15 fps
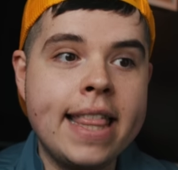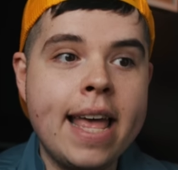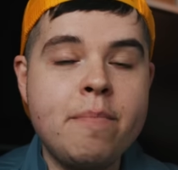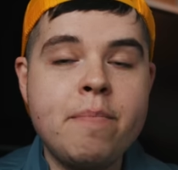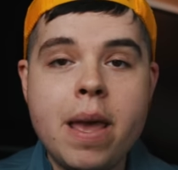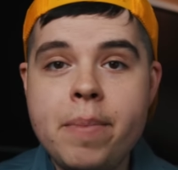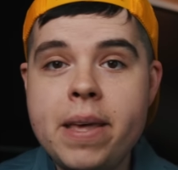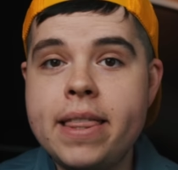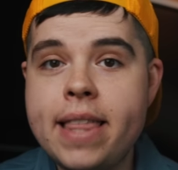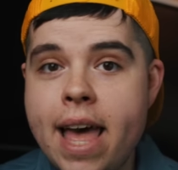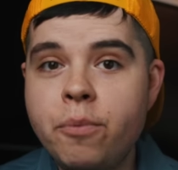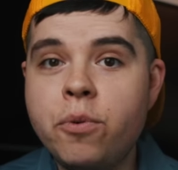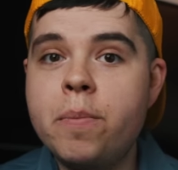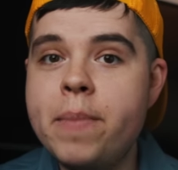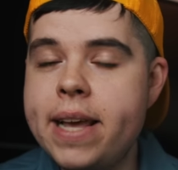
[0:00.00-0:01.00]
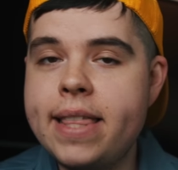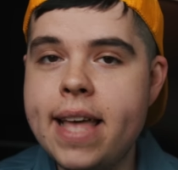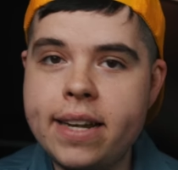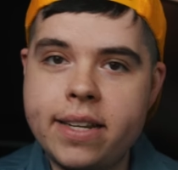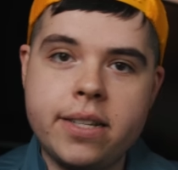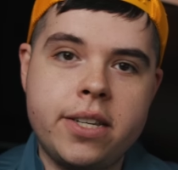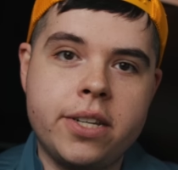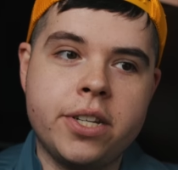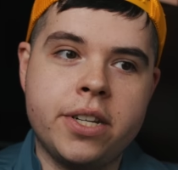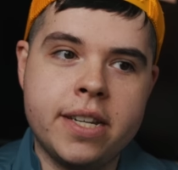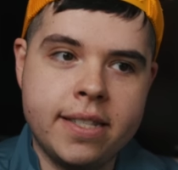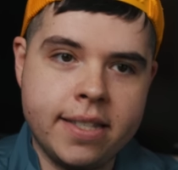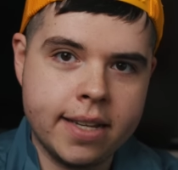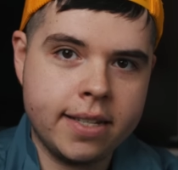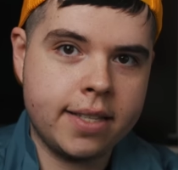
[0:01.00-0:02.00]
And then maybe then we'll make that decision.
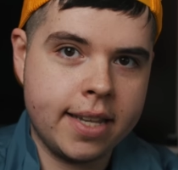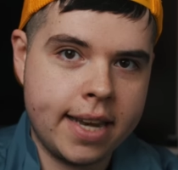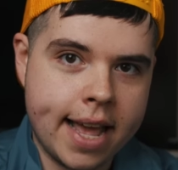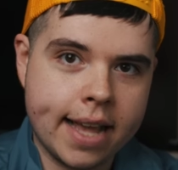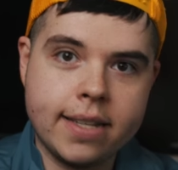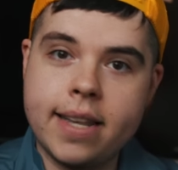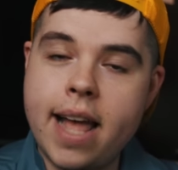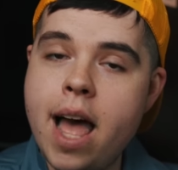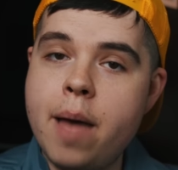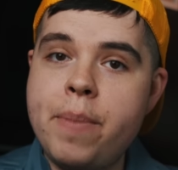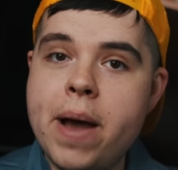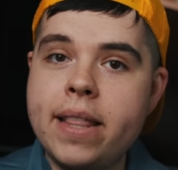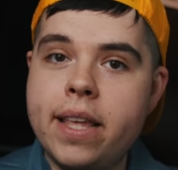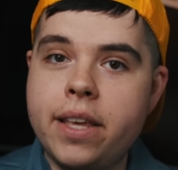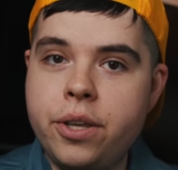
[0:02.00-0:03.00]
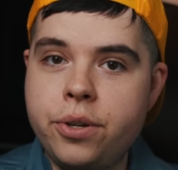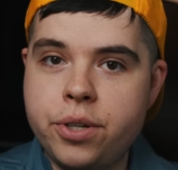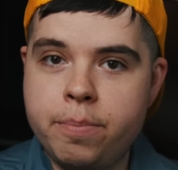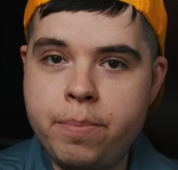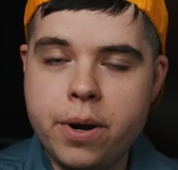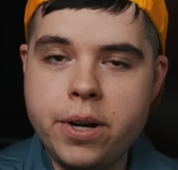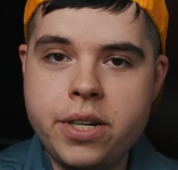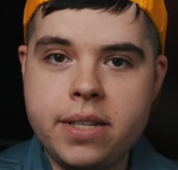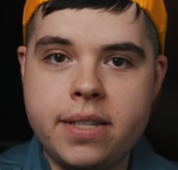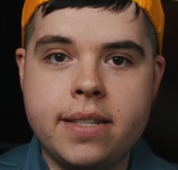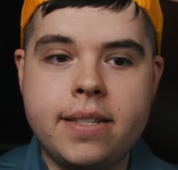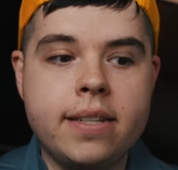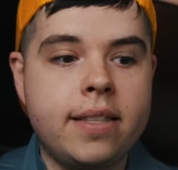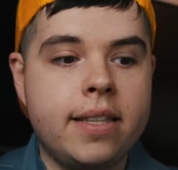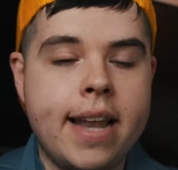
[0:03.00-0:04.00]
Is this the next iPad that you should purchase?
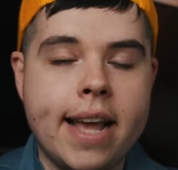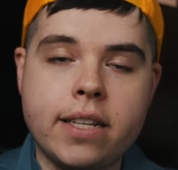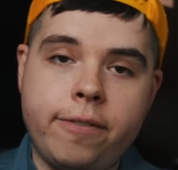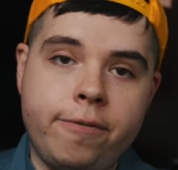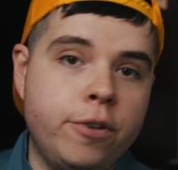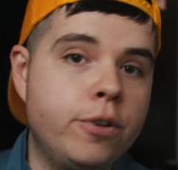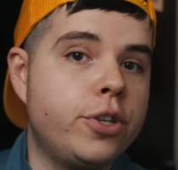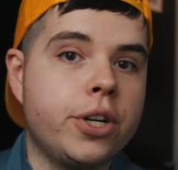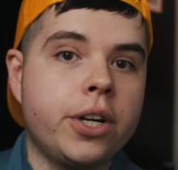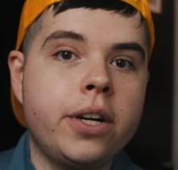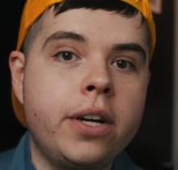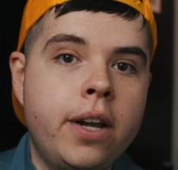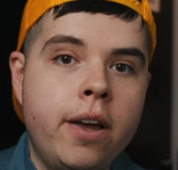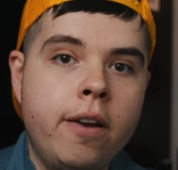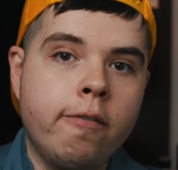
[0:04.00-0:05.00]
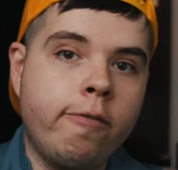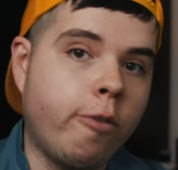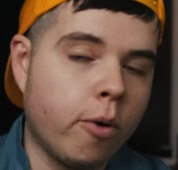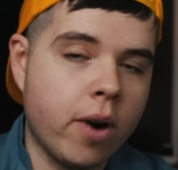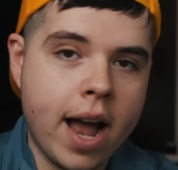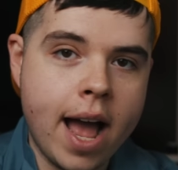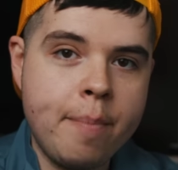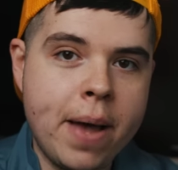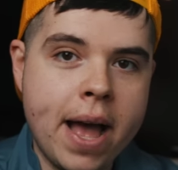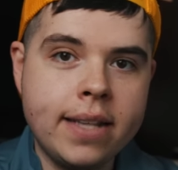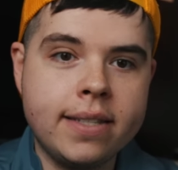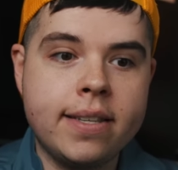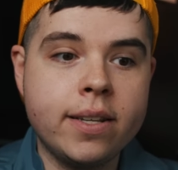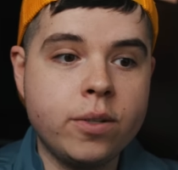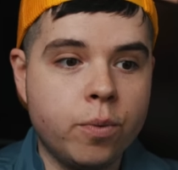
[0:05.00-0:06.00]
Is this the next future for iPads?
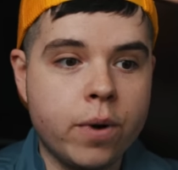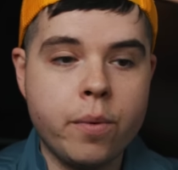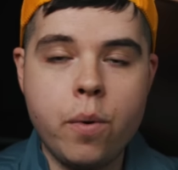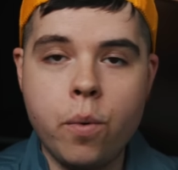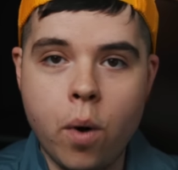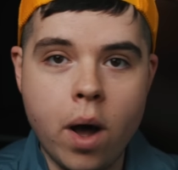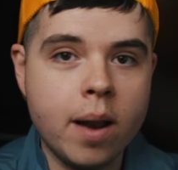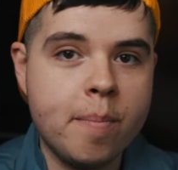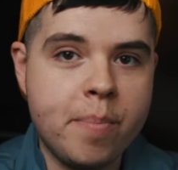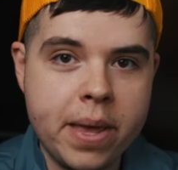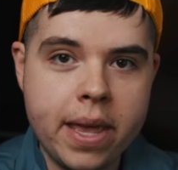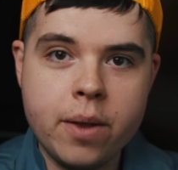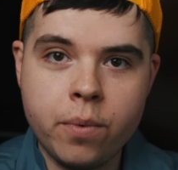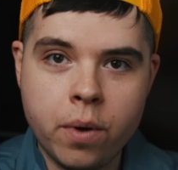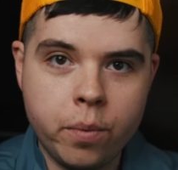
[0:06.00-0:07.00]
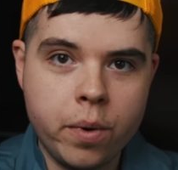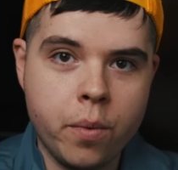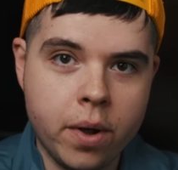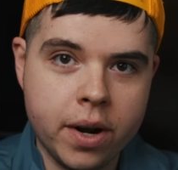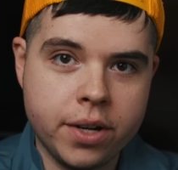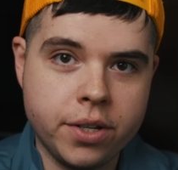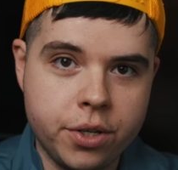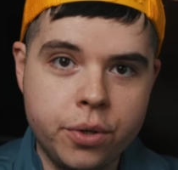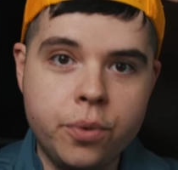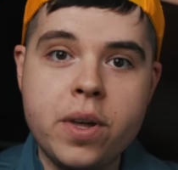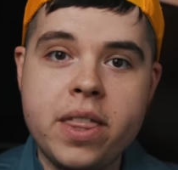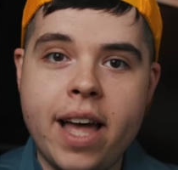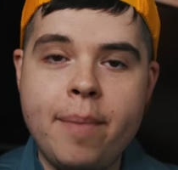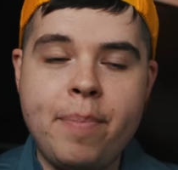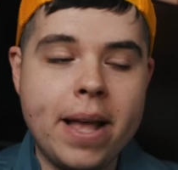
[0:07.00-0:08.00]
Is this where we want to be and what we want to do
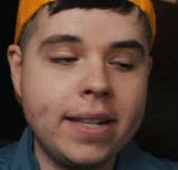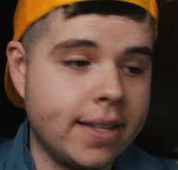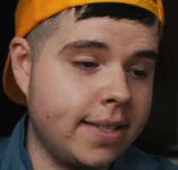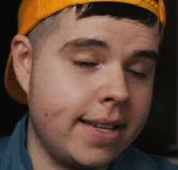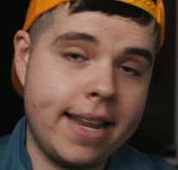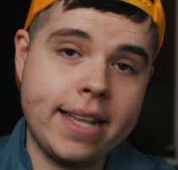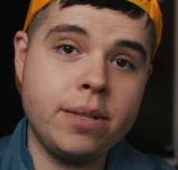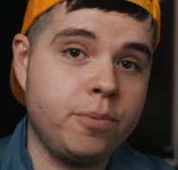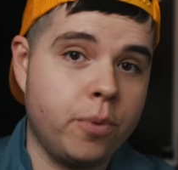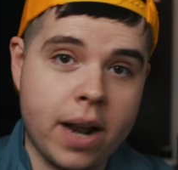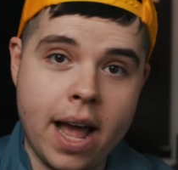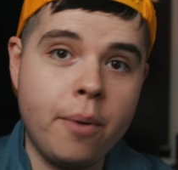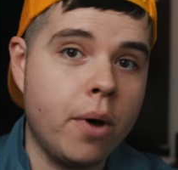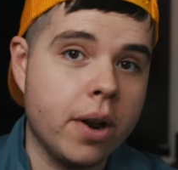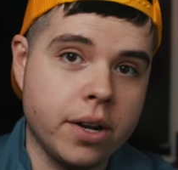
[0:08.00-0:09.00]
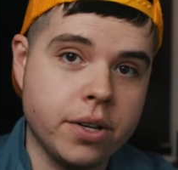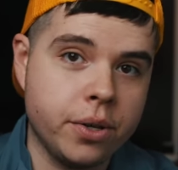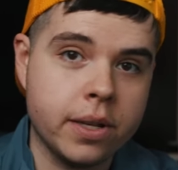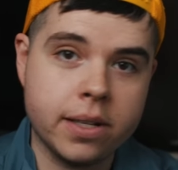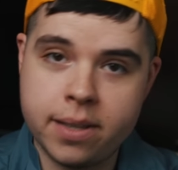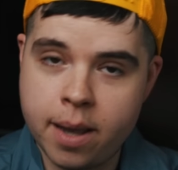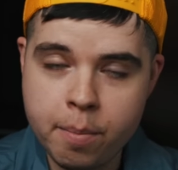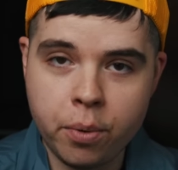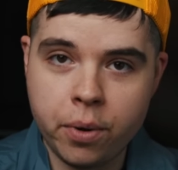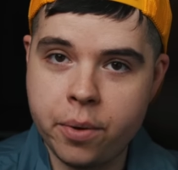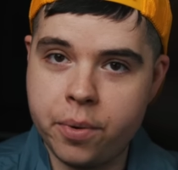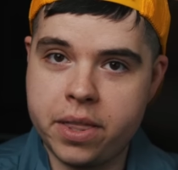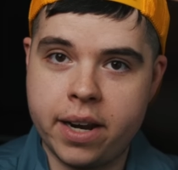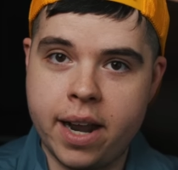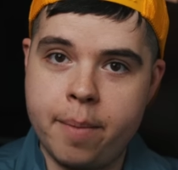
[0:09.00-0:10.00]
with iPads? Because it is what I want to do at some point
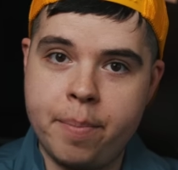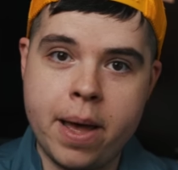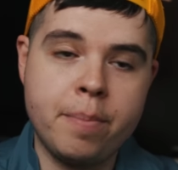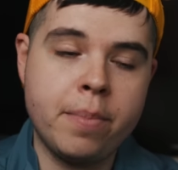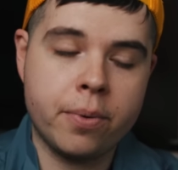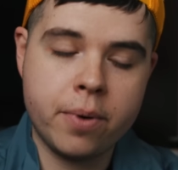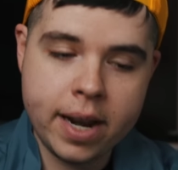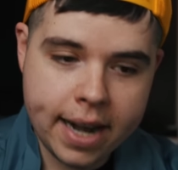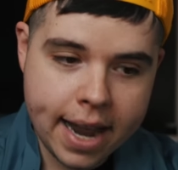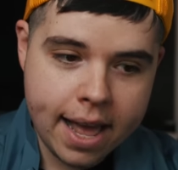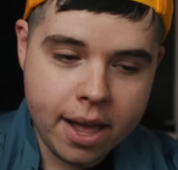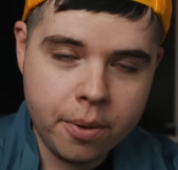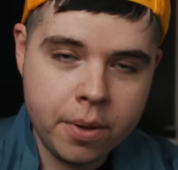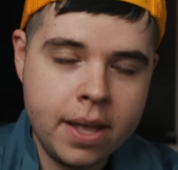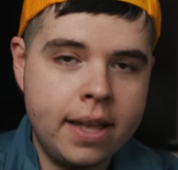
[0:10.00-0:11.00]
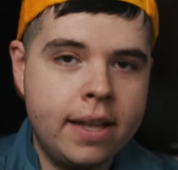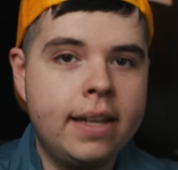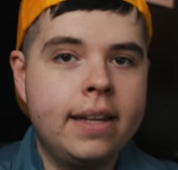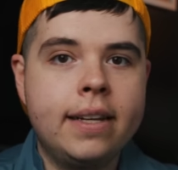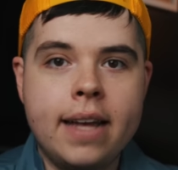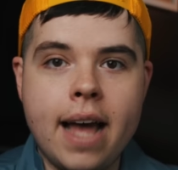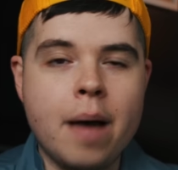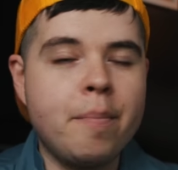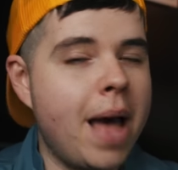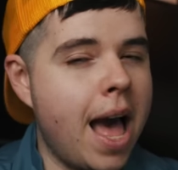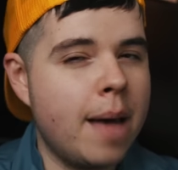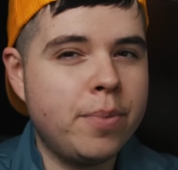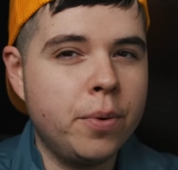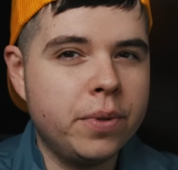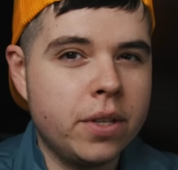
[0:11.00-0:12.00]
with an iPad. But right now, I'm
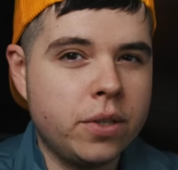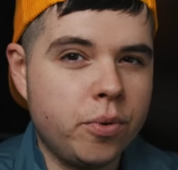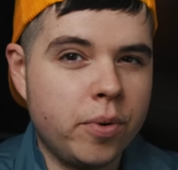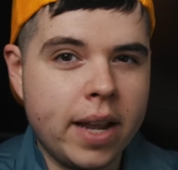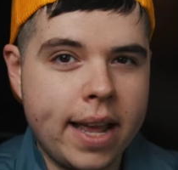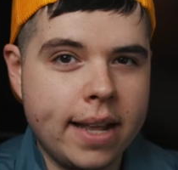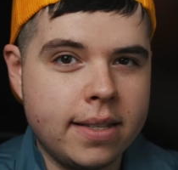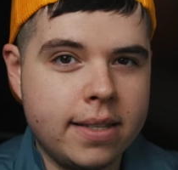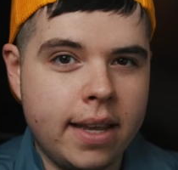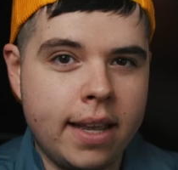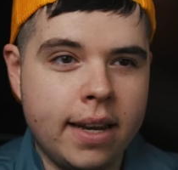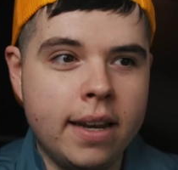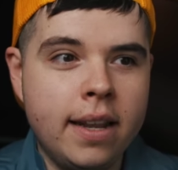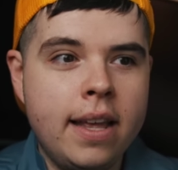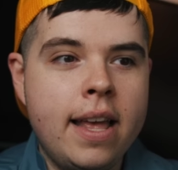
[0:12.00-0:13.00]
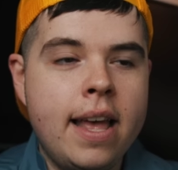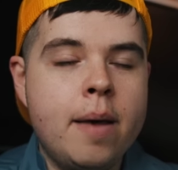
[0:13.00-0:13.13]
happy with the 2018.